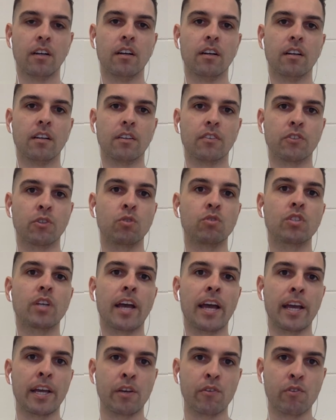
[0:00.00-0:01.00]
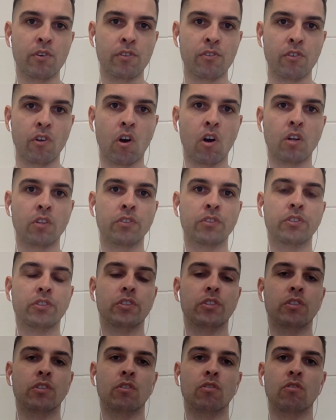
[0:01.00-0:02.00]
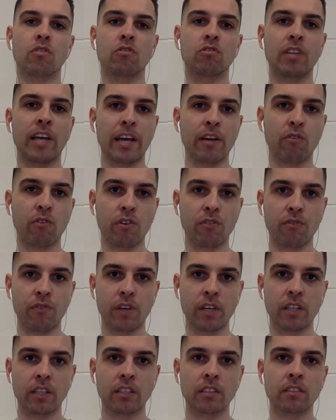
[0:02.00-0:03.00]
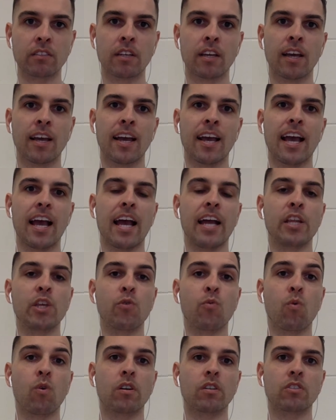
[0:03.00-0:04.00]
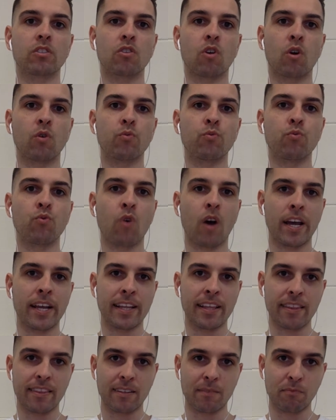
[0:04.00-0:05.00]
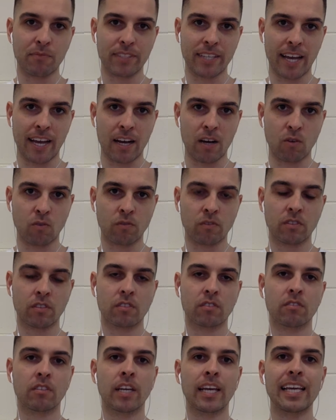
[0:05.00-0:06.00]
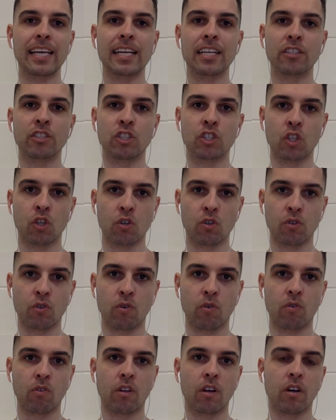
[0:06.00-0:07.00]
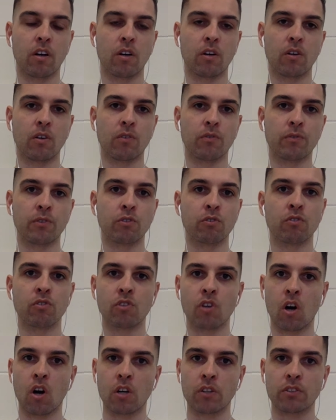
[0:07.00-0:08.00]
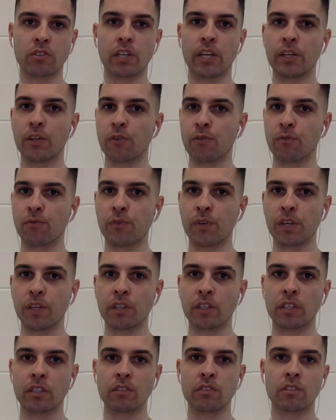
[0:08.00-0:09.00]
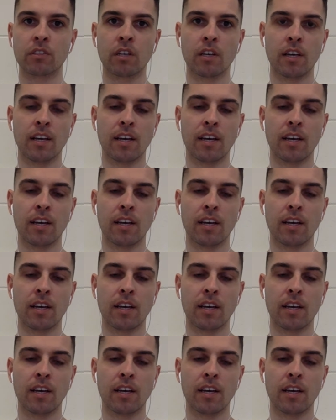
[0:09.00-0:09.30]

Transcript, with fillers: uh, those angry thoughts, you know, those angry feelings, and you want to start writing them down. Take a journal of your thoughts and your feelings.